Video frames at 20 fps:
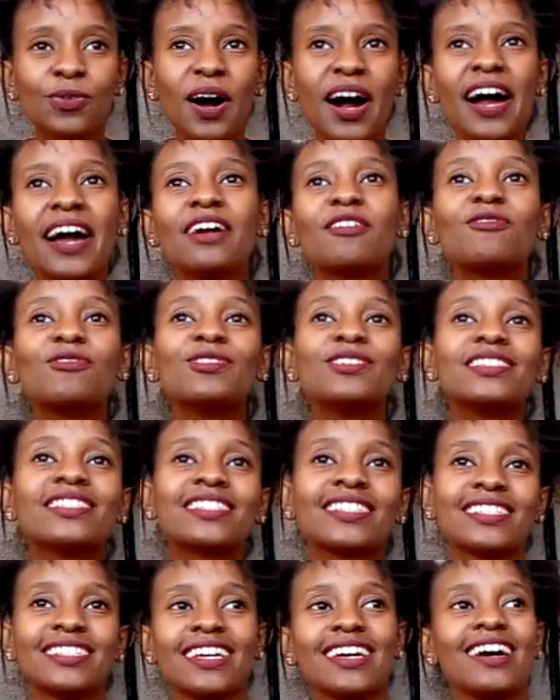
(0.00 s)
I
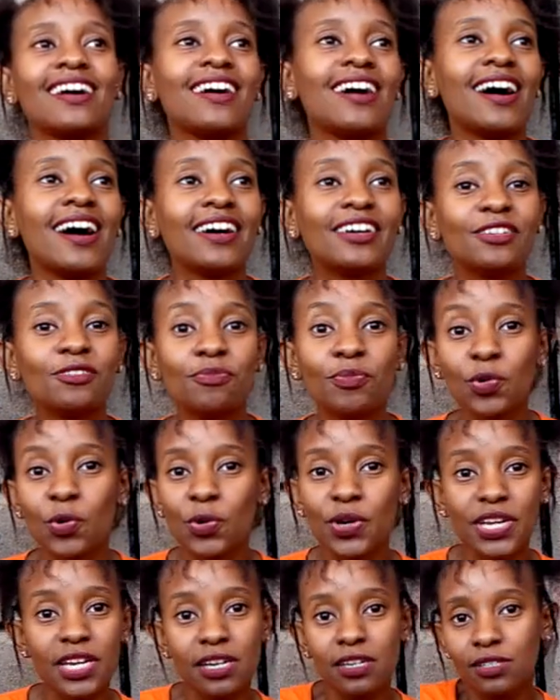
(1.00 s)
won't add more
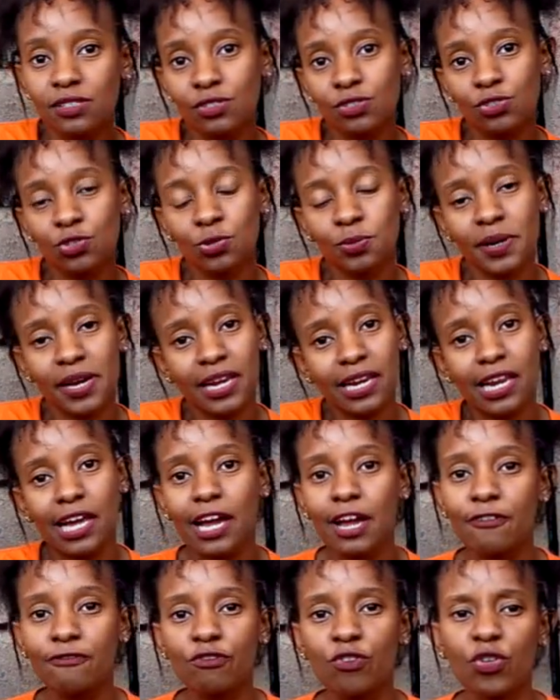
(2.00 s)
years to my
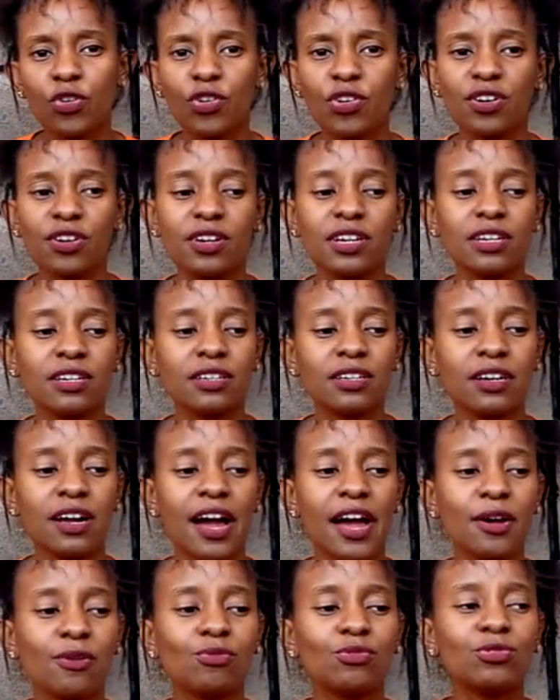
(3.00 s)
life, or
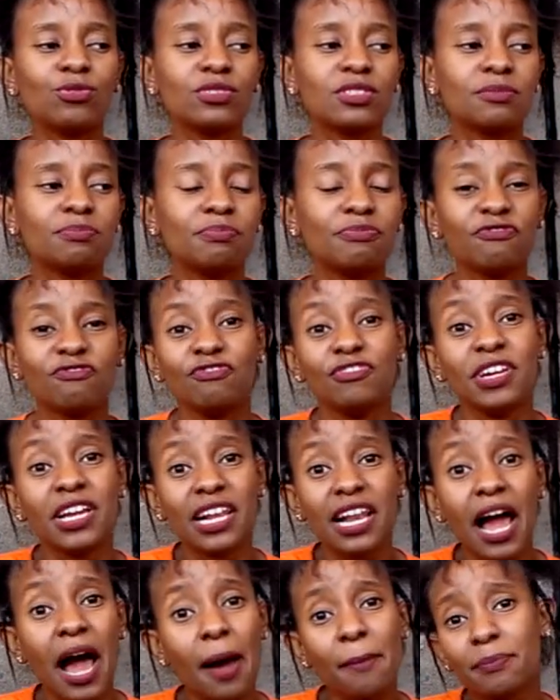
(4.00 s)
I won't feel
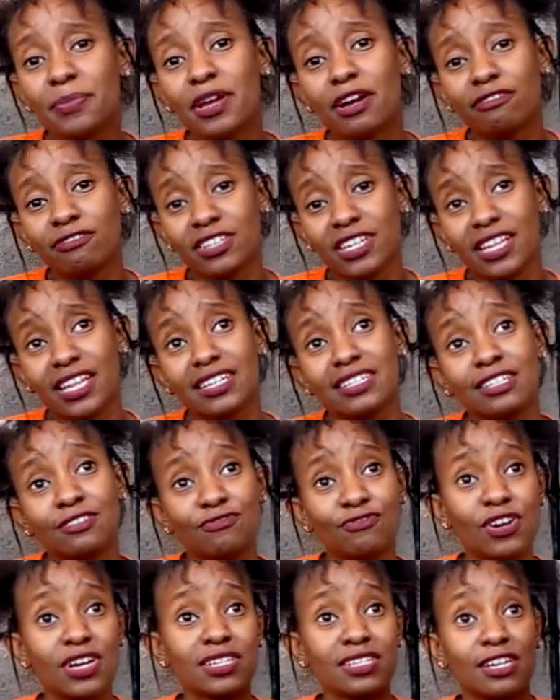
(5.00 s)
happy after that. In
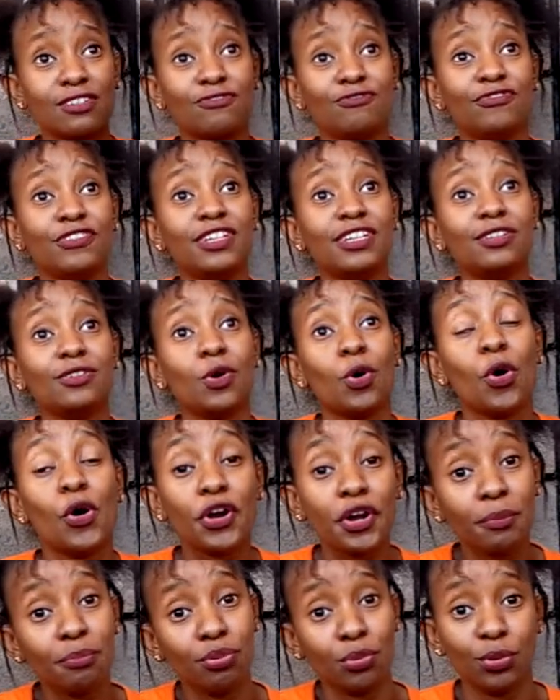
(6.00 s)
fact, I feel
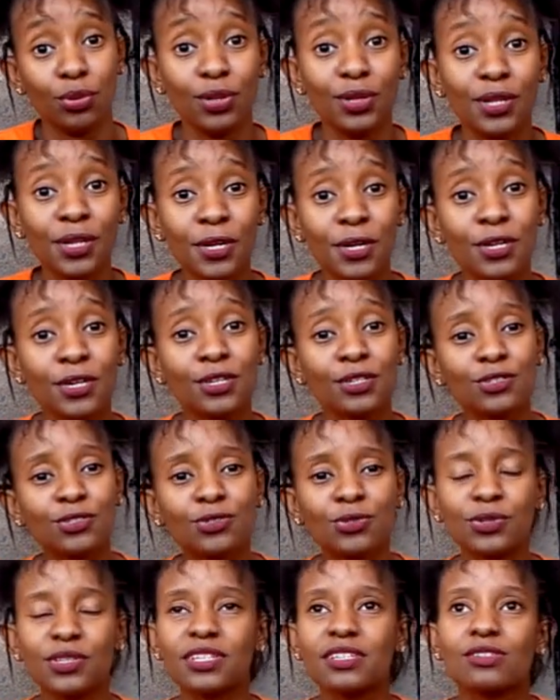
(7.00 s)
horrible,
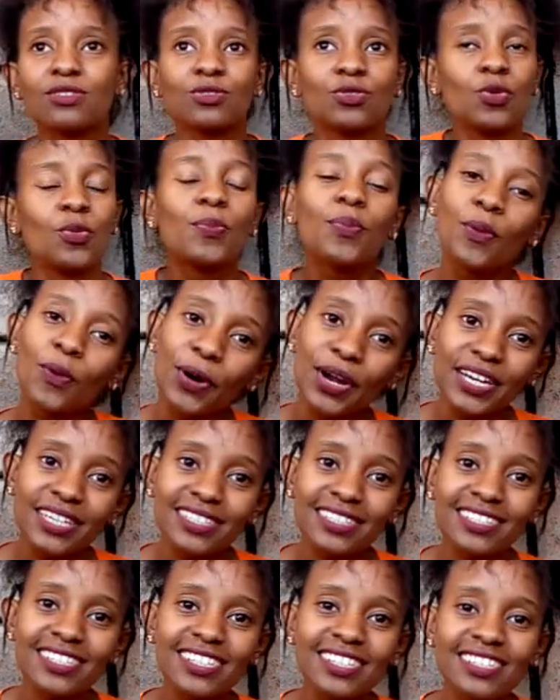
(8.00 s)
so there's no
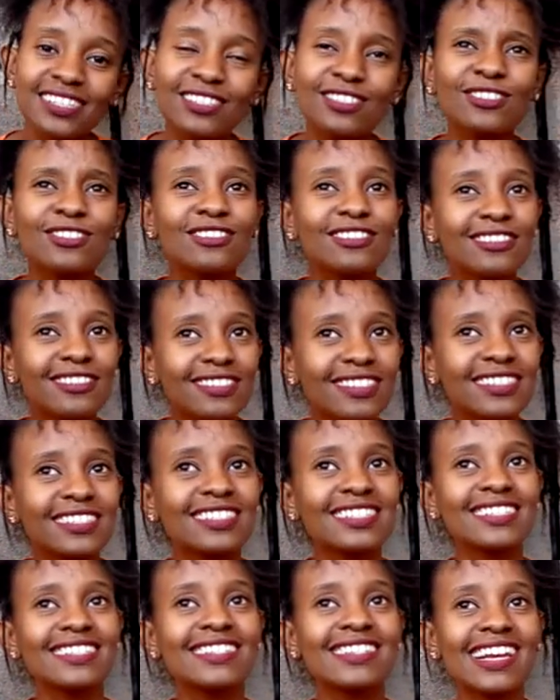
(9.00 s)
point. So
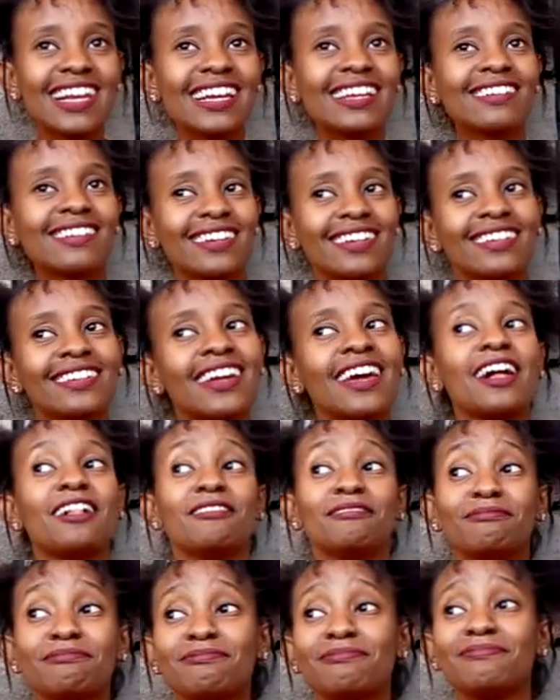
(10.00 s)
this really
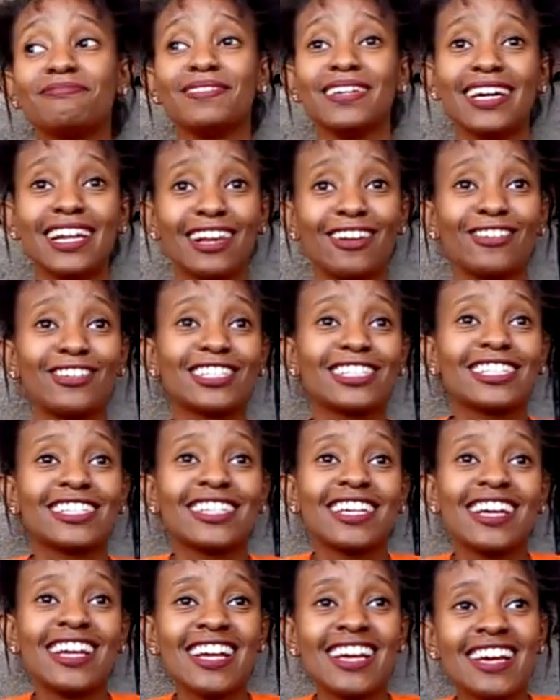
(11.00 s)
helps me a lot,
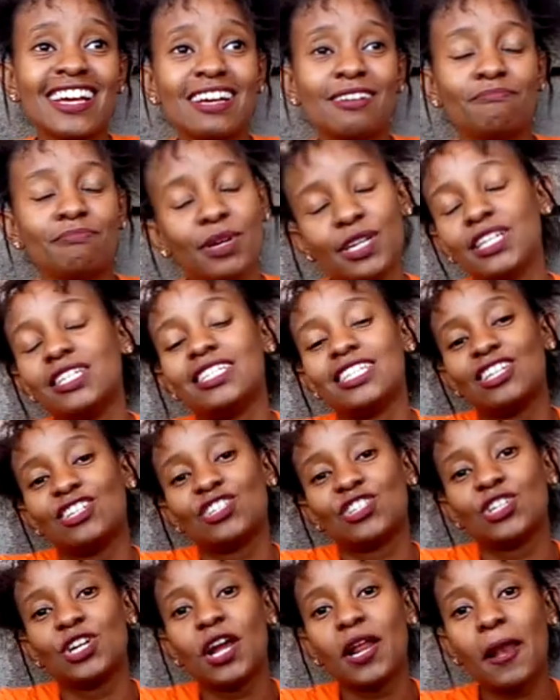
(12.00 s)

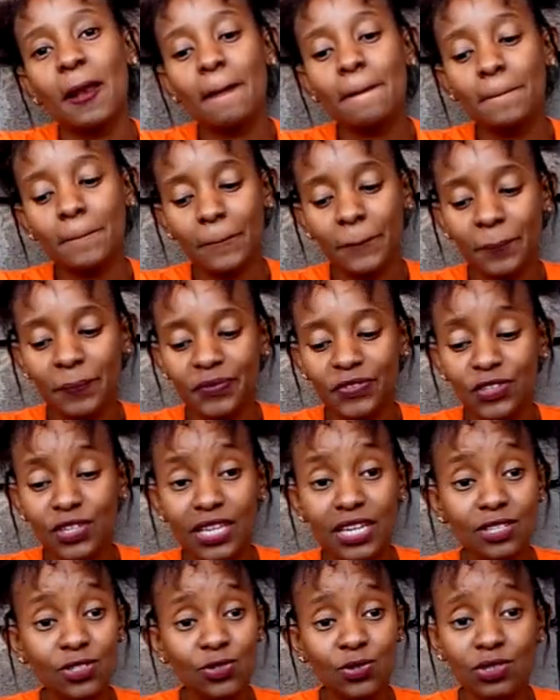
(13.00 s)
meditation. So
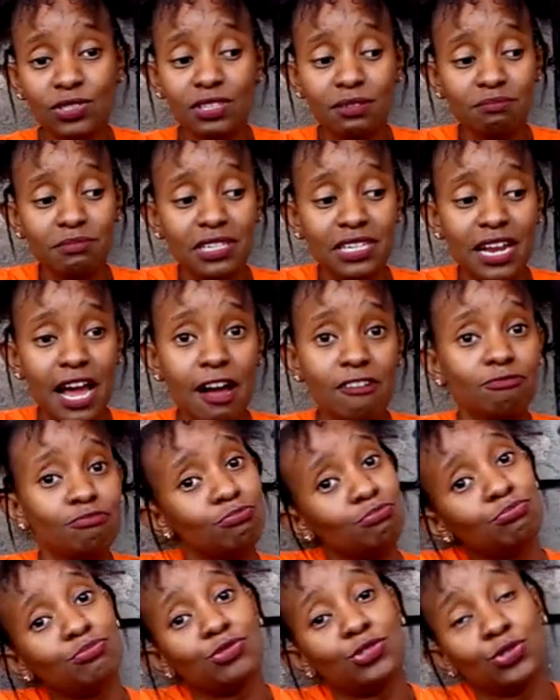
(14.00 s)
that's what I've been up
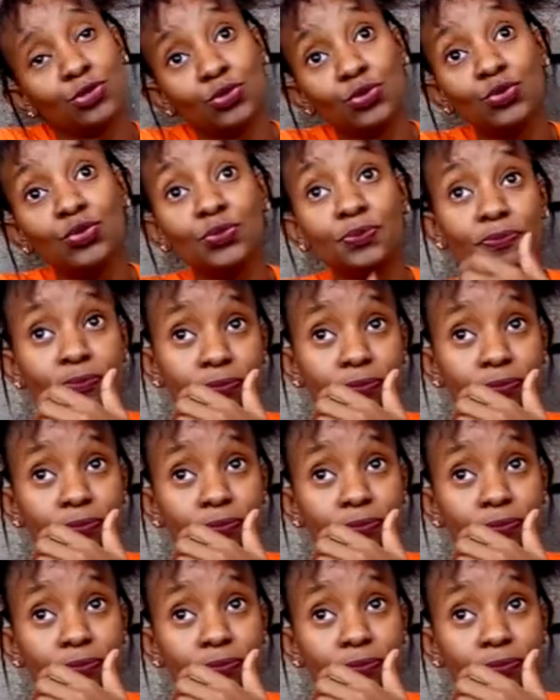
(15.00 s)
to,